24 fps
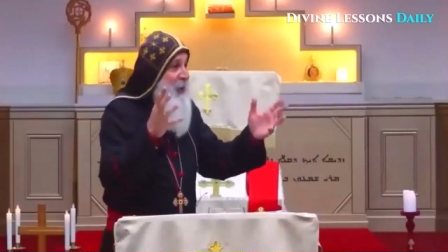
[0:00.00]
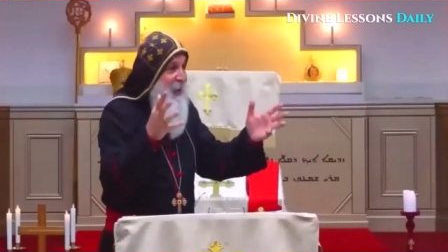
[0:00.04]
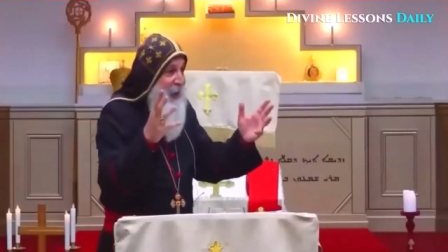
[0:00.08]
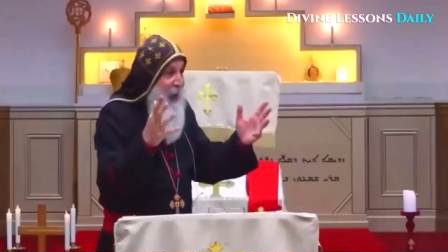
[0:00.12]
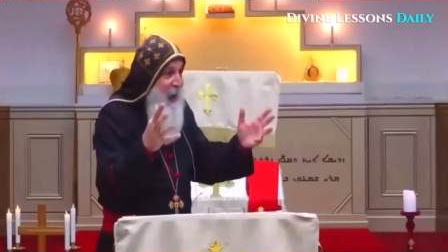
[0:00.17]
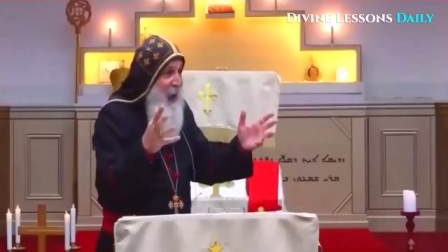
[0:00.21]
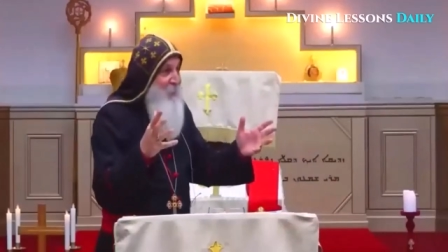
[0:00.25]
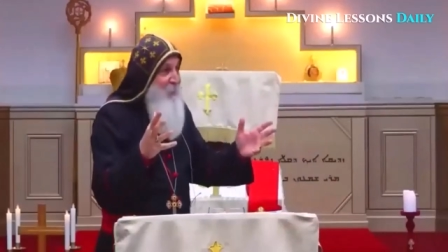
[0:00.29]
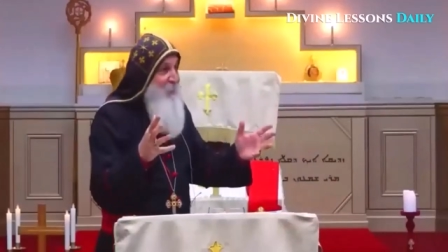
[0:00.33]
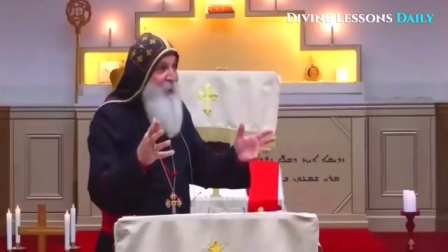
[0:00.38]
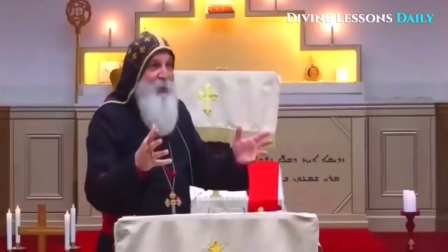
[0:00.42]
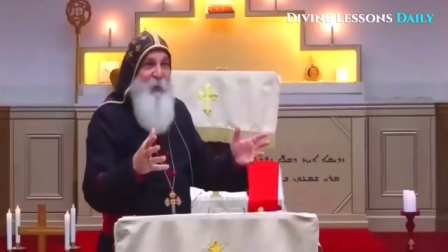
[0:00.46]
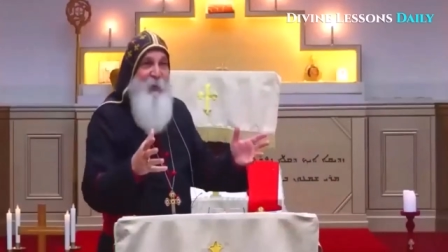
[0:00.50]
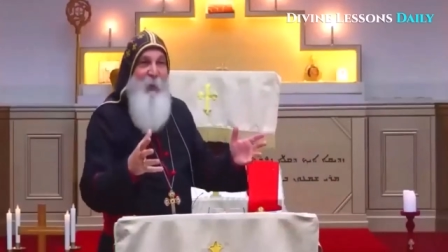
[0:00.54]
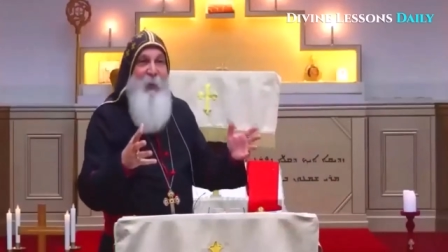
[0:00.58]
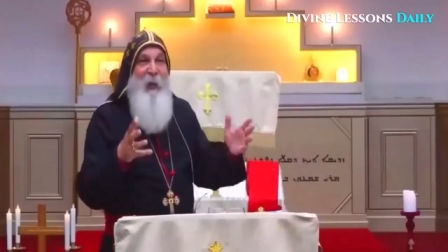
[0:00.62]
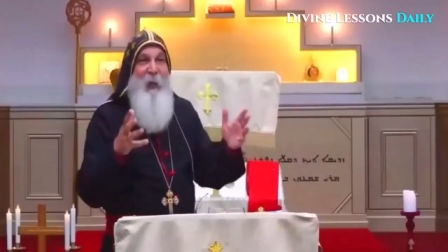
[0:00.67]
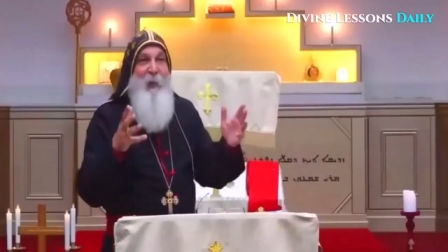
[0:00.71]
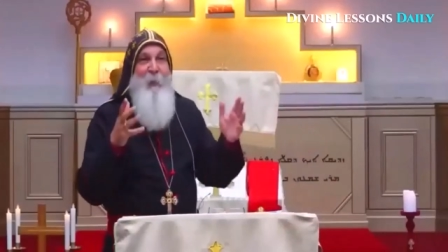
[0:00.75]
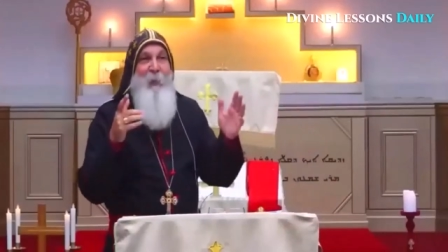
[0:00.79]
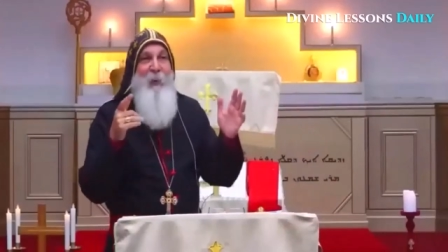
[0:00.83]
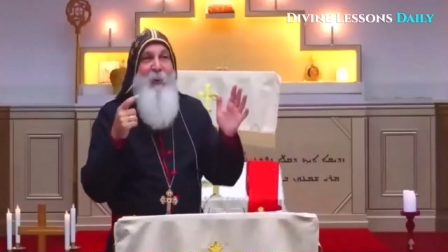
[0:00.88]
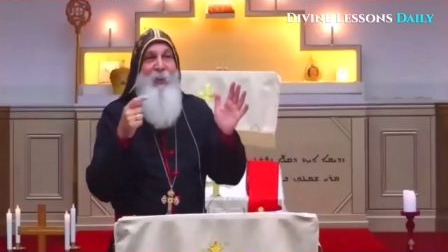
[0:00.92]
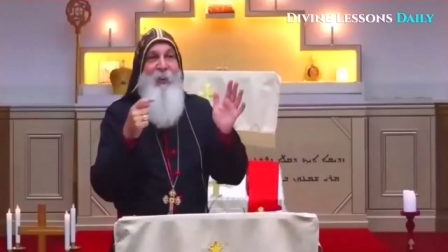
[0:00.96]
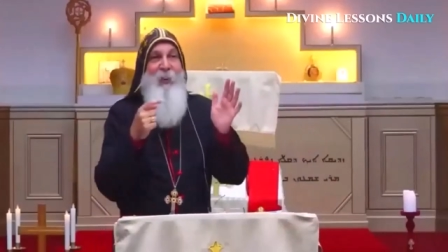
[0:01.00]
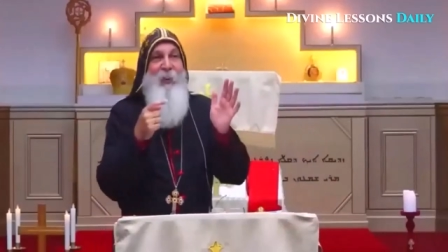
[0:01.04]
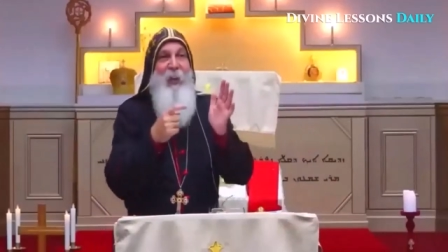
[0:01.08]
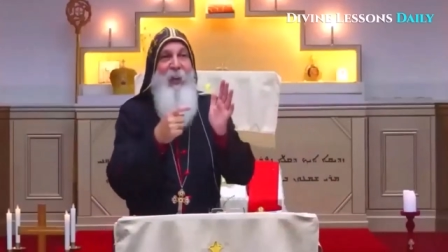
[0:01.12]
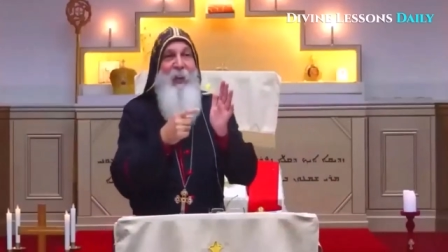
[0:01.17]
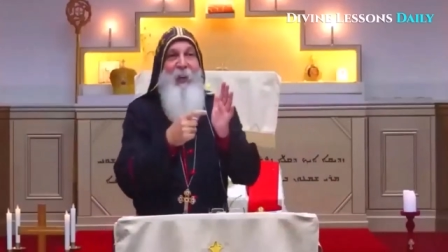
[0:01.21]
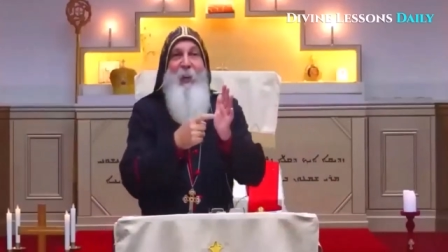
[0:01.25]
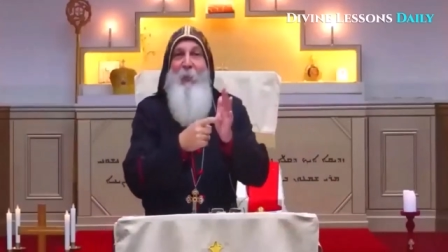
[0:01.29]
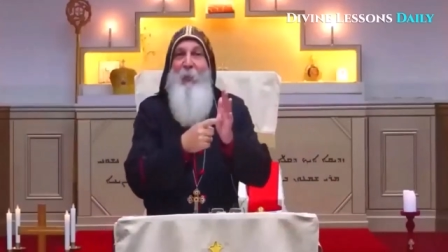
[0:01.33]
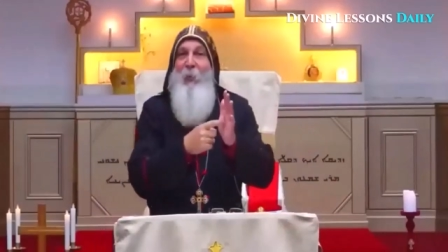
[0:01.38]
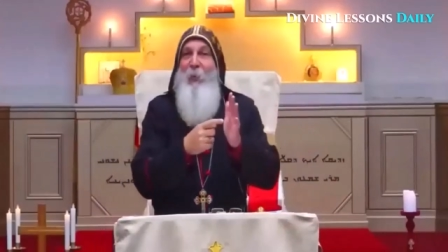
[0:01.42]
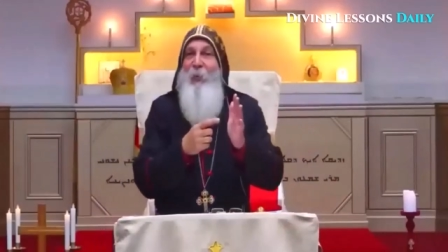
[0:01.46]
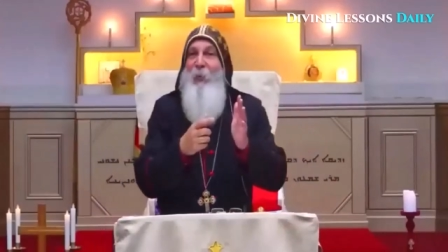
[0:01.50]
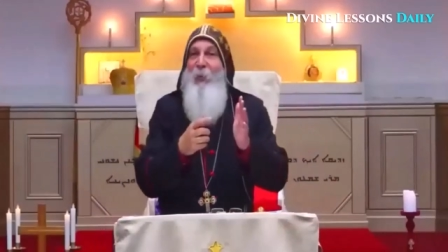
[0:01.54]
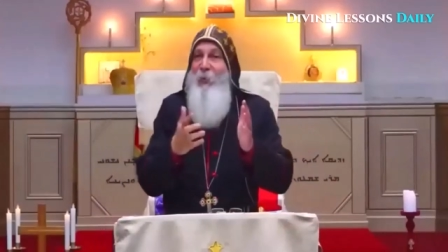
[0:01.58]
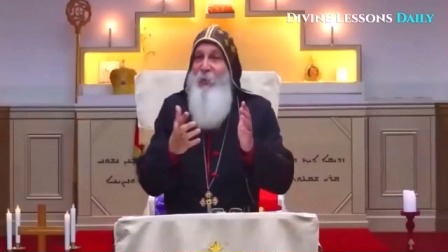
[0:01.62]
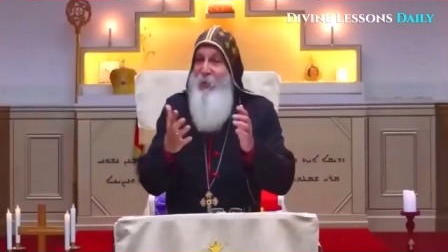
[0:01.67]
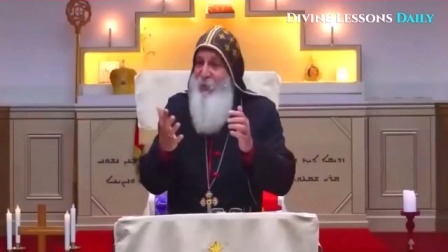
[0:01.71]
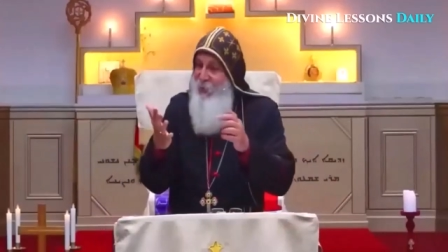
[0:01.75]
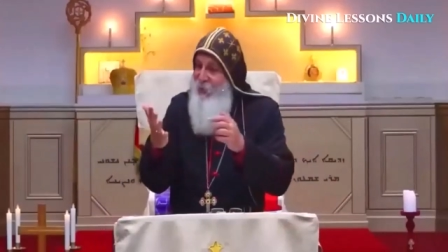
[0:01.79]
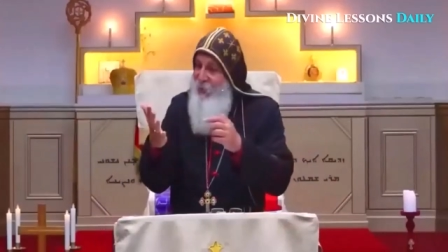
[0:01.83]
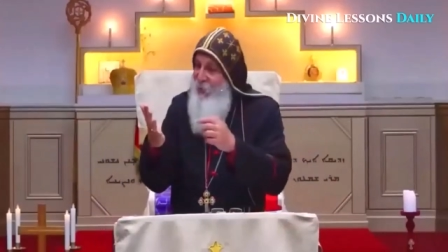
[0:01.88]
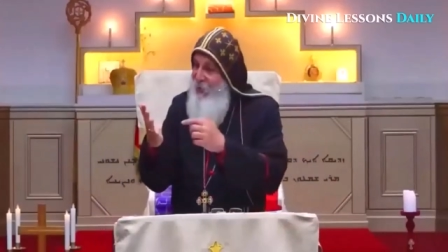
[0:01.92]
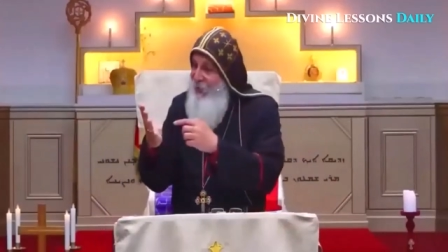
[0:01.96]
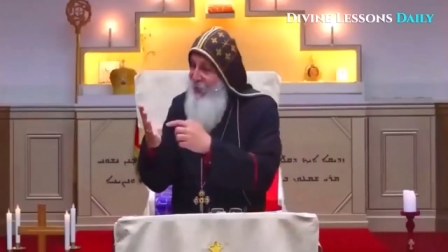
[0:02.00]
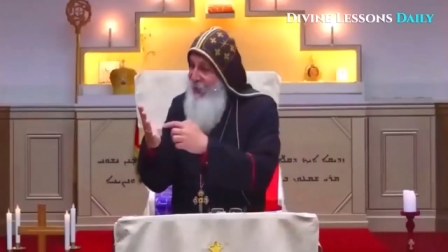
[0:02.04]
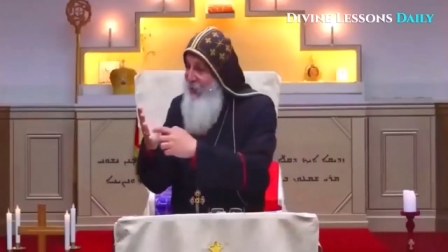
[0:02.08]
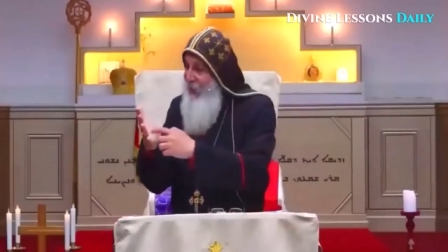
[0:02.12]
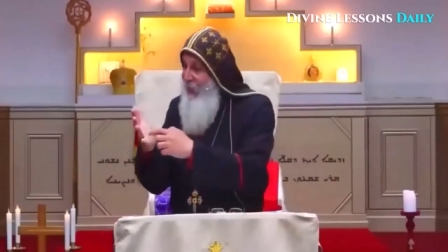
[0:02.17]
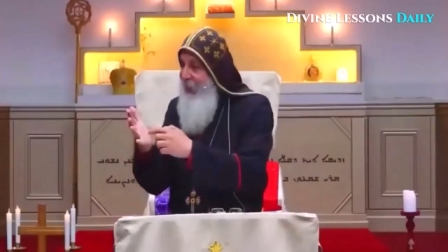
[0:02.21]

comes, we will see the wounds